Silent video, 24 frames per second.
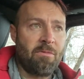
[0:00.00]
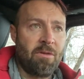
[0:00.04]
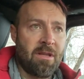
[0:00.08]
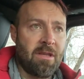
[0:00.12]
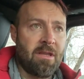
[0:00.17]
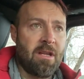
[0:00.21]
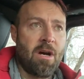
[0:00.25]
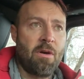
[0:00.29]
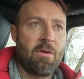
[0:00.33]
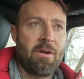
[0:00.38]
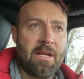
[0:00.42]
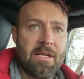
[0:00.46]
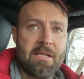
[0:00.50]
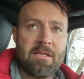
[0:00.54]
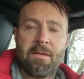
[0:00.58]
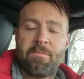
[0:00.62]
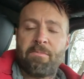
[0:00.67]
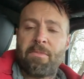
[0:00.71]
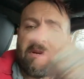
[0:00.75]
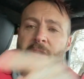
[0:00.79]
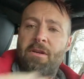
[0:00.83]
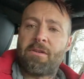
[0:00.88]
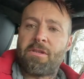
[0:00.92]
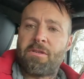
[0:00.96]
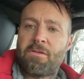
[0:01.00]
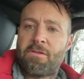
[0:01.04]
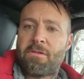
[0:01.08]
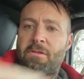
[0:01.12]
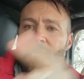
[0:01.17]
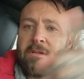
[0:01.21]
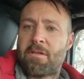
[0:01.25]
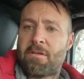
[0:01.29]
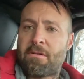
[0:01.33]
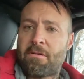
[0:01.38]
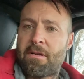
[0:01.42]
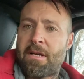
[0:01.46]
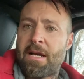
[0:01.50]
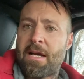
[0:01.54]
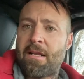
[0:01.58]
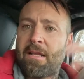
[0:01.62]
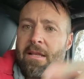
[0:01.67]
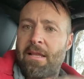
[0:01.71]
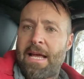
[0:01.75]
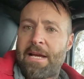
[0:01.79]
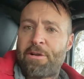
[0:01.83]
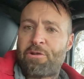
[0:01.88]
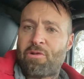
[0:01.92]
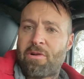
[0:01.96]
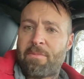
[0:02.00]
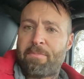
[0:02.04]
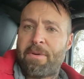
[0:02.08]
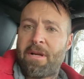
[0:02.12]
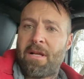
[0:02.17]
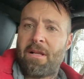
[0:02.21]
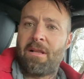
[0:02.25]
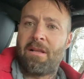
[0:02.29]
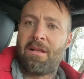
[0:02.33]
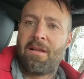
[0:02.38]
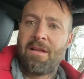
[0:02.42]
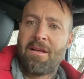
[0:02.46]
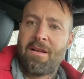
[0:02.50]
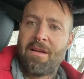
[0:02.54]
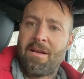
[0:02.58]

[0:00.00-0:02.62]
Well, no, it isn't because you get an electric bill